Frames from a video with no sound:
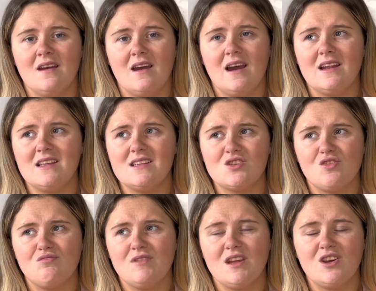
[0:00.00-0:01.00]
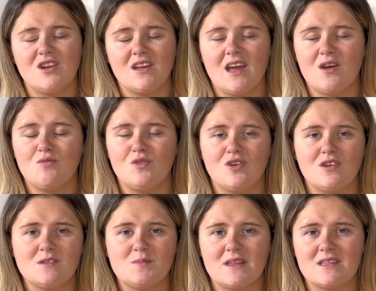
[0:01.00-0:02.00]
And it's only gonna get
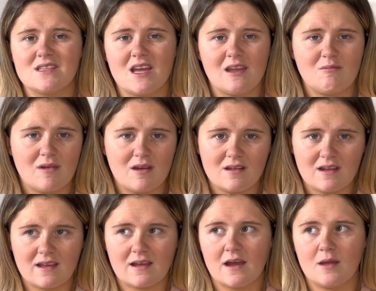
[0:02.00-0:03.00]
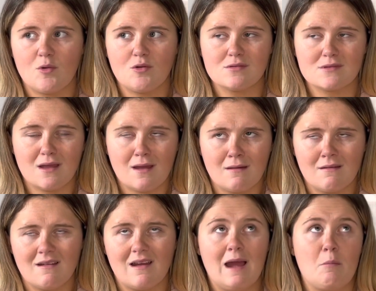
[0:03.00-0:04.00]
worse by the time, like, I'm older.
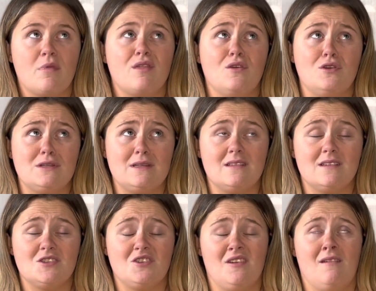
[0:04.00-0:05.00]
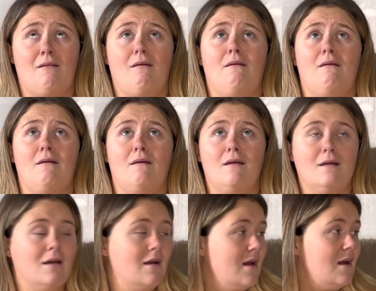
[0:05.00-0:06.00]
I'm 30 this year.
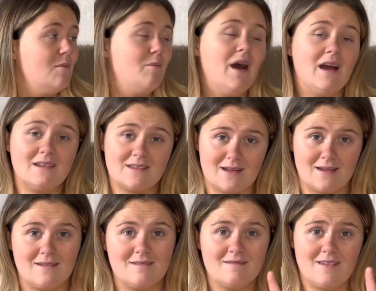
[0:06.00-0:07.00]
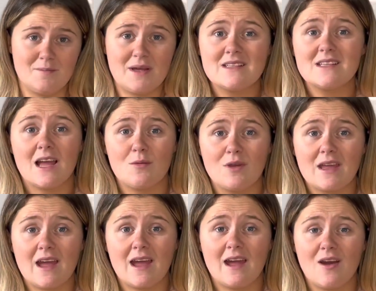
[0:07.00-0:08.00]
But by the time we
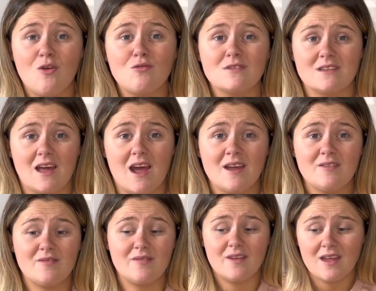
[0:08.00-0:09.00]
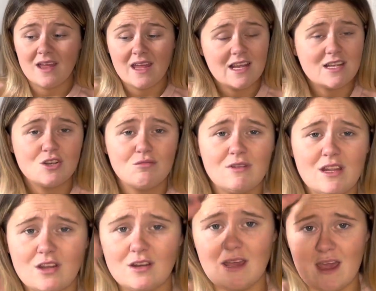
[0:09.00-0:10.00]
get old enough, it's only
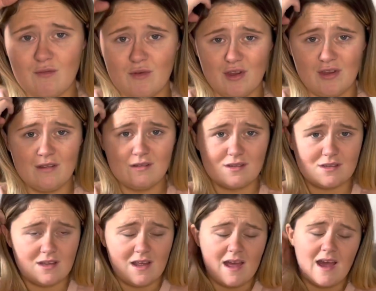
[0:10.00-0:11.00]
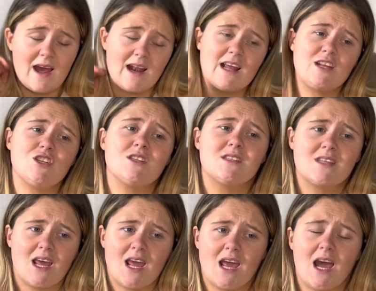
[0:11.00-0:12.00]
gonna get worse. And I just
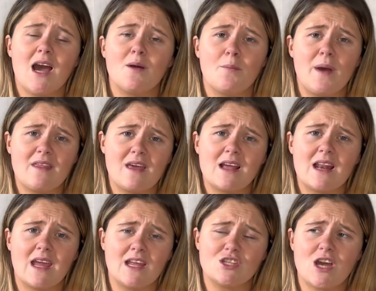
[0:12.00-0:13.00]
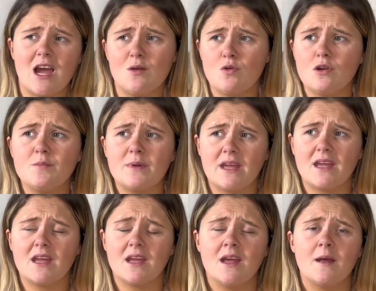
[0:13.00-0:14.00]
think, by that age, I wanna
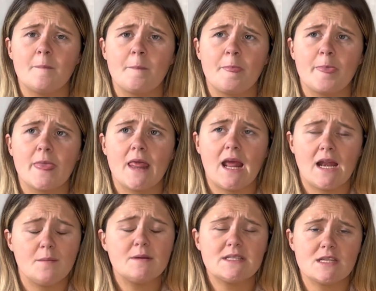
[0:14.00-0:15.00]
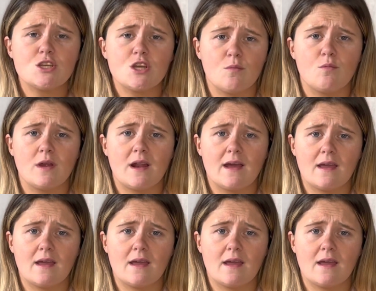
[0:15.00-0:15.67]
be in a position where